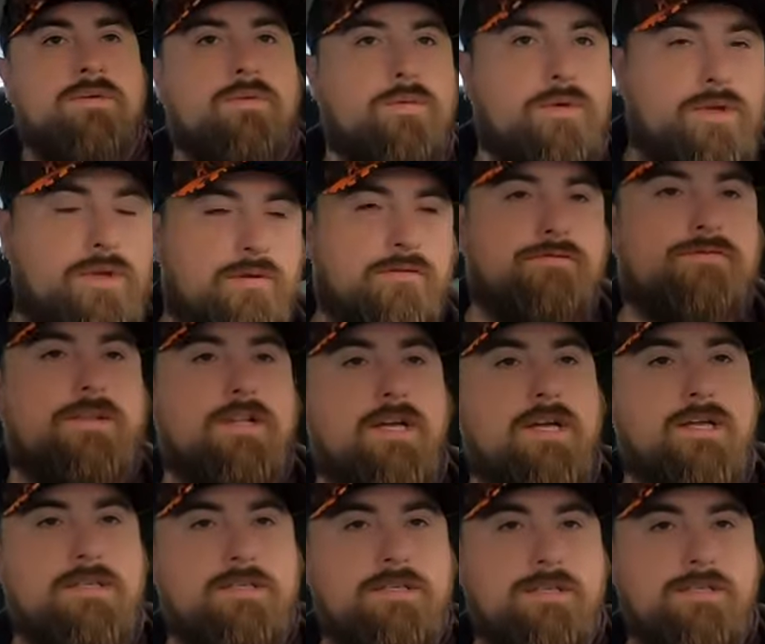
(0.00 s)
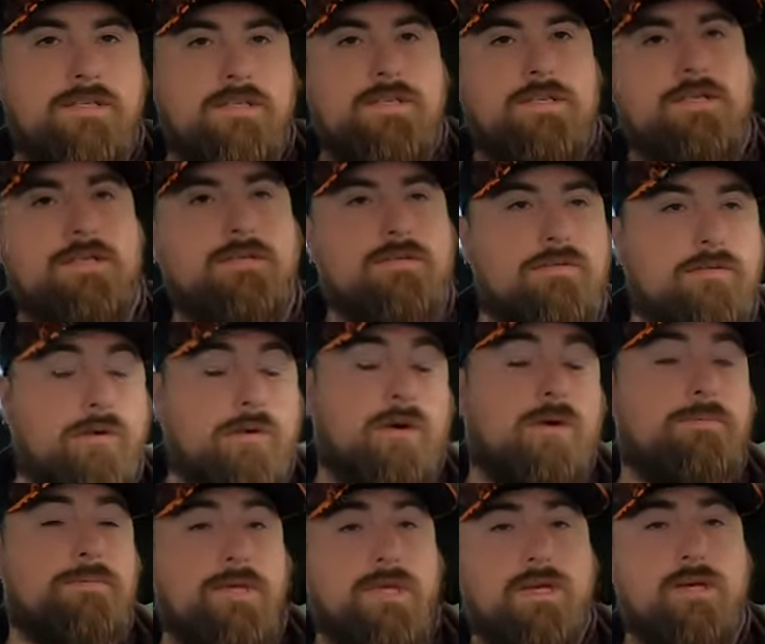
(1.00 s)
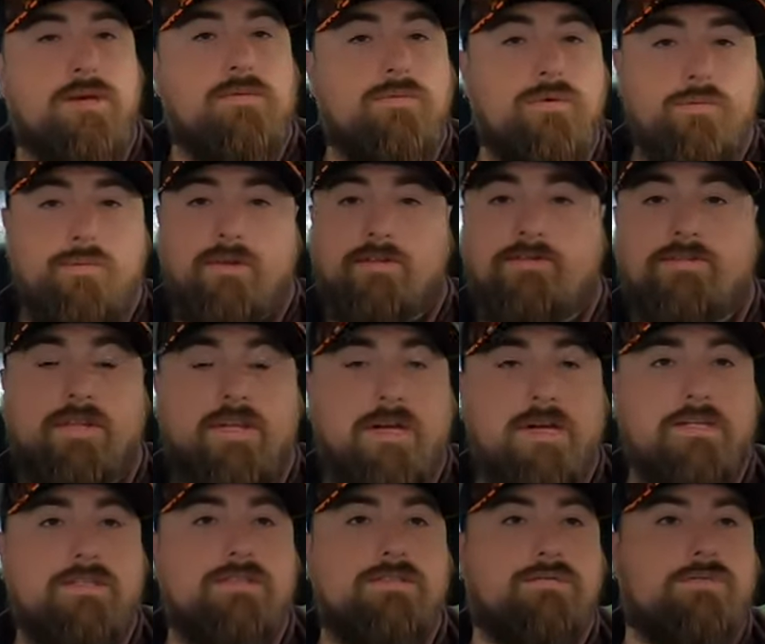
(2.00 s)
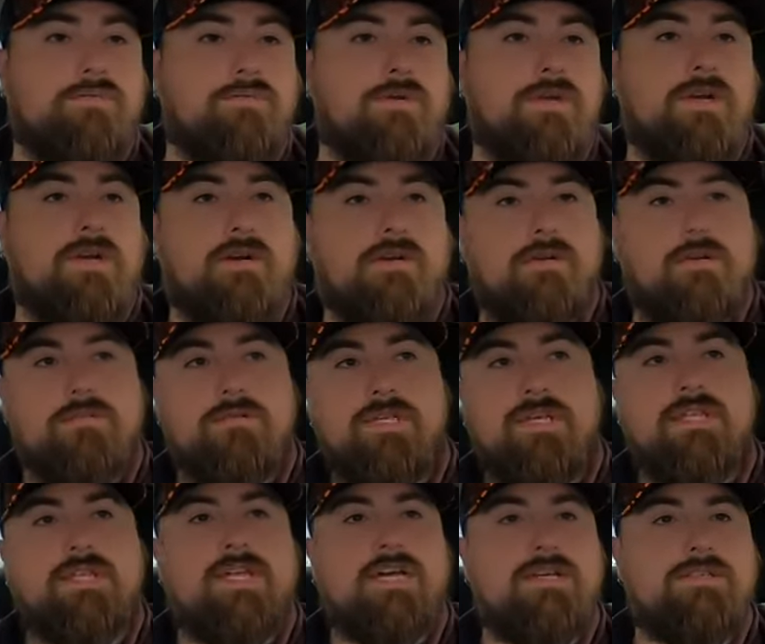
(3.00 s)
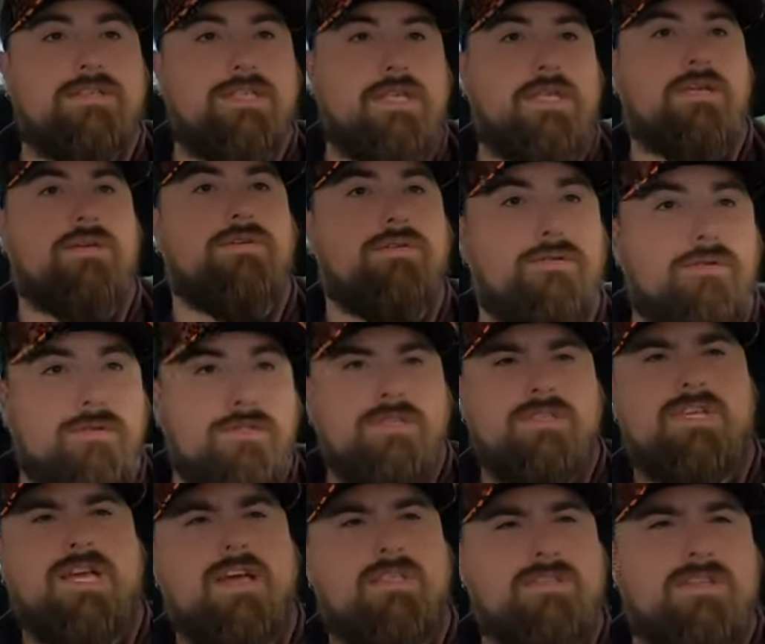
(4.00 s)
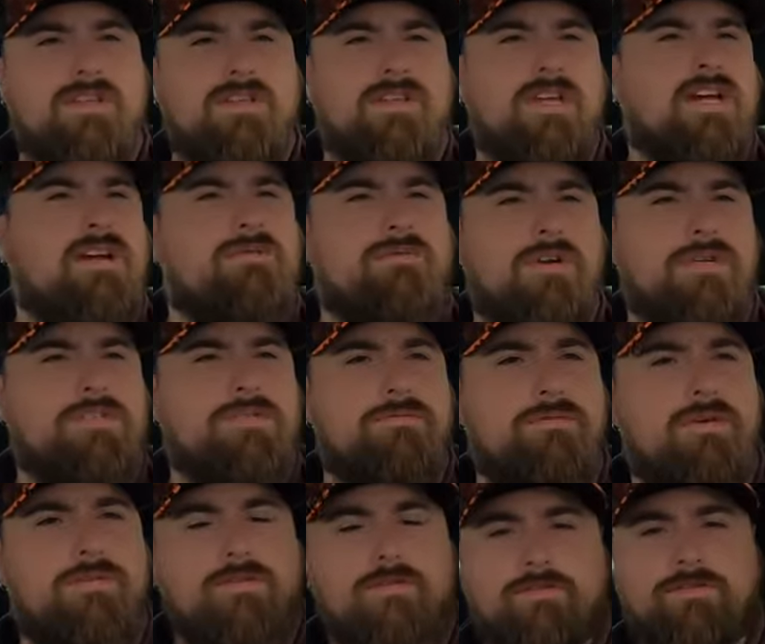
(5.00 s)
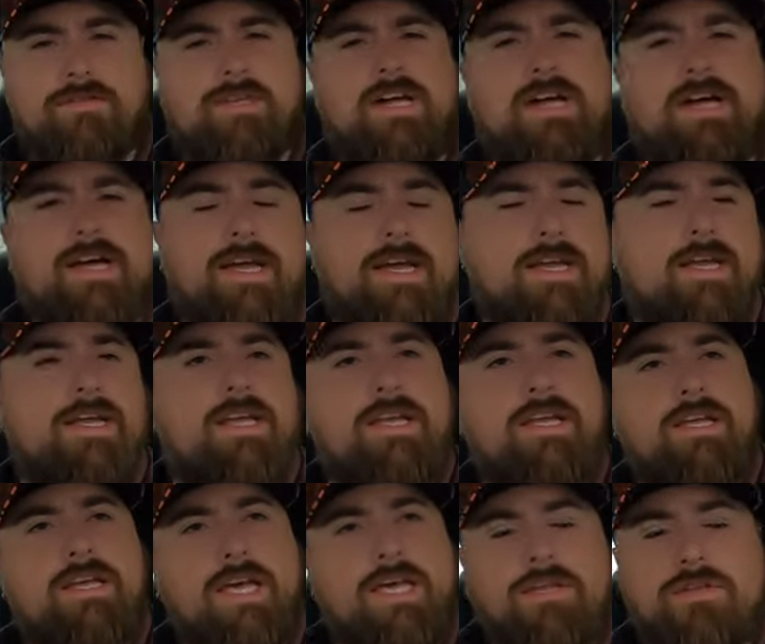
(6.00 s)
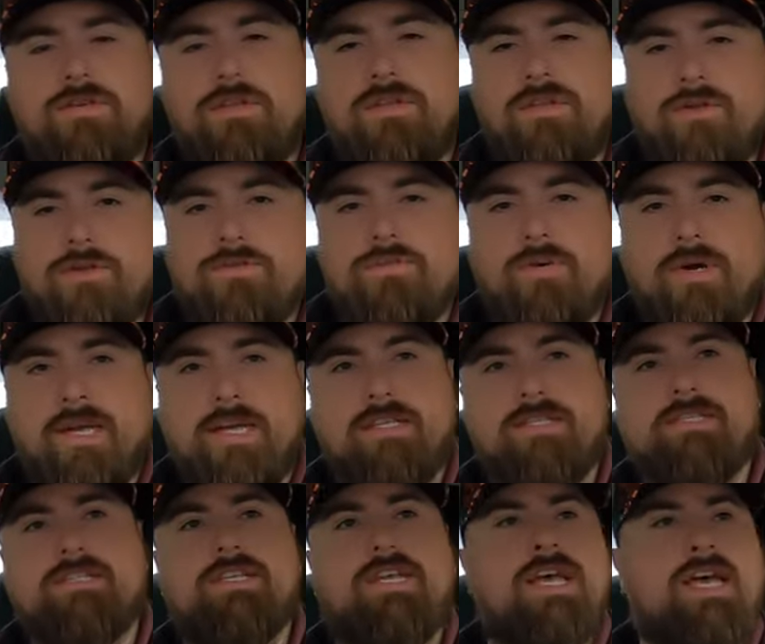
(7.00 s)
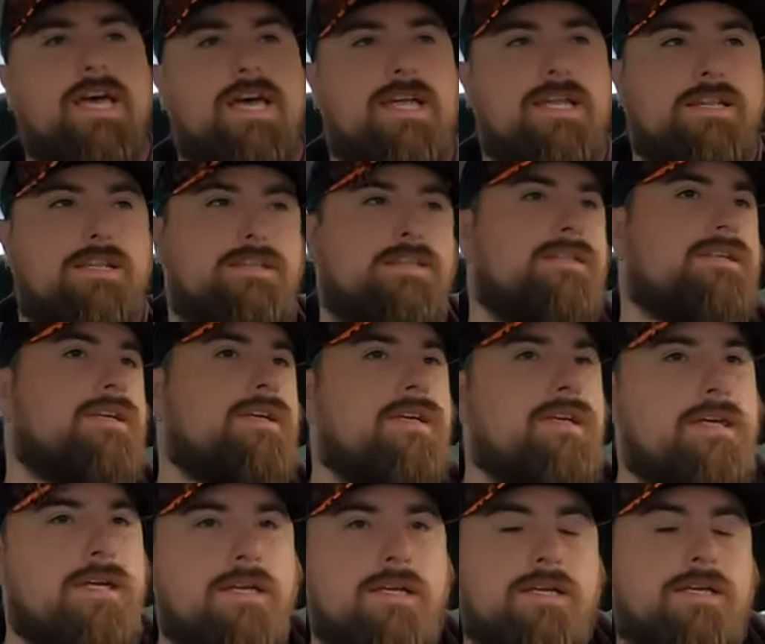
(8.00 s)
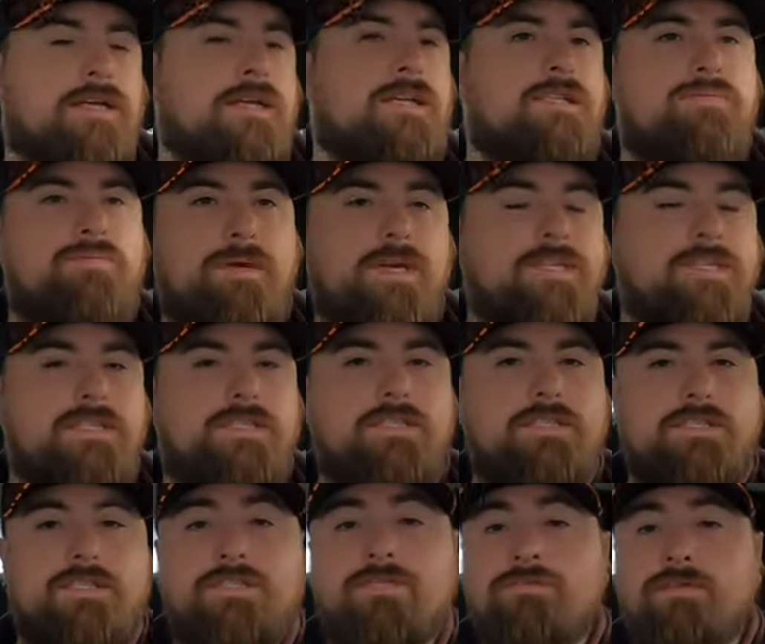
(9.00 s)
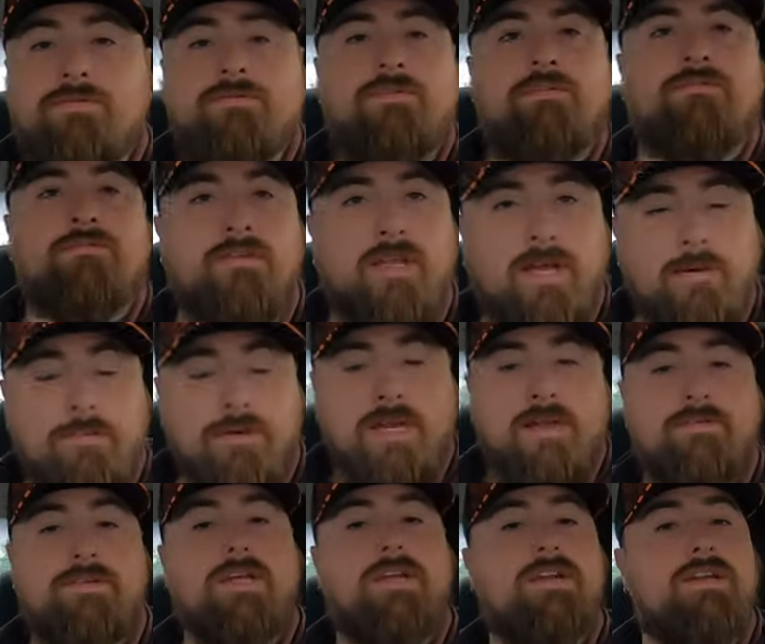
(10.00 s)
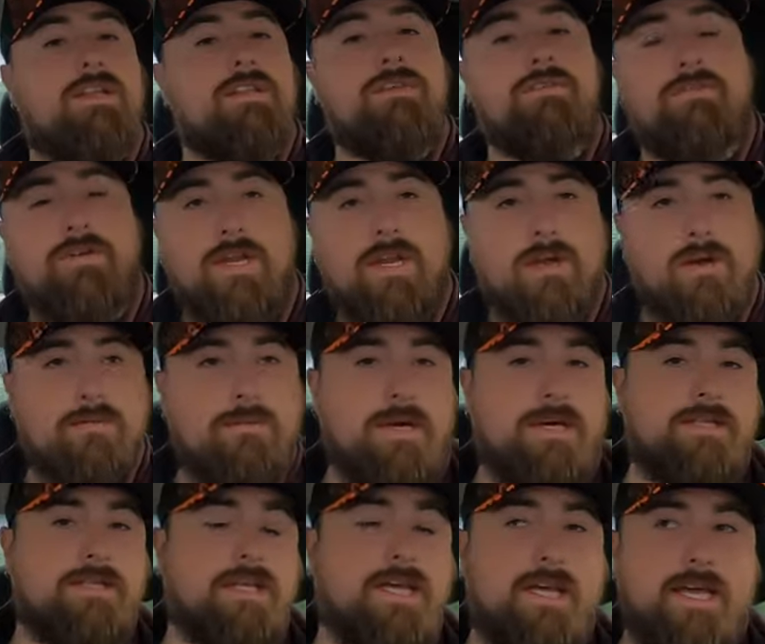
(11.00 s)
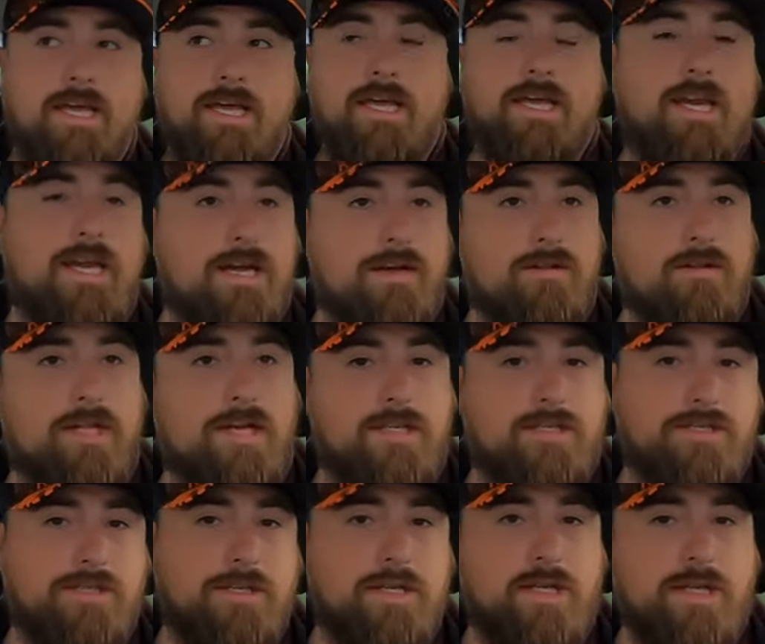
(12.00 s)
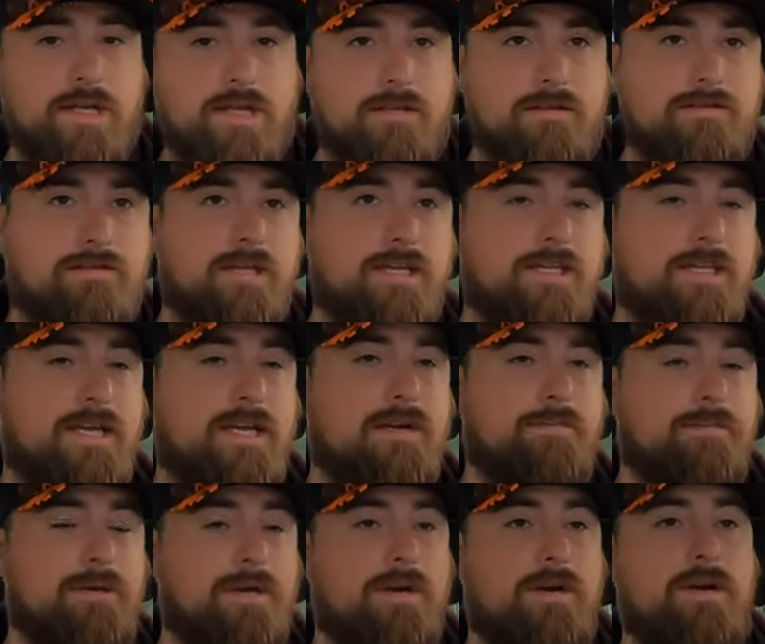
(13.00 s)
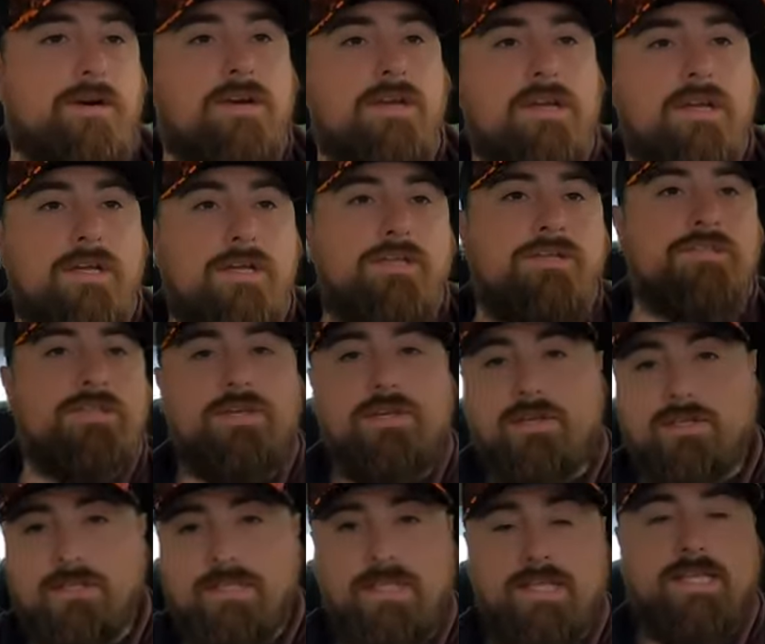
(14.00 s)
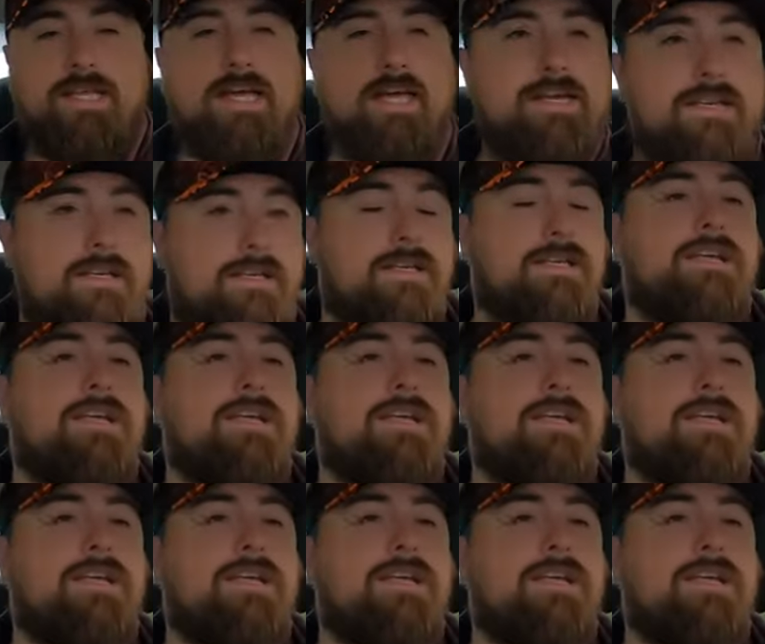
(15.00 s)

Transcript: When you floss or up here when we floss, we are only allowed to use I think a Russian River fly and you can use weights and it's basically just drift and flip. And I've done another video about that, and I'll actually uh, link that up here so you can see that.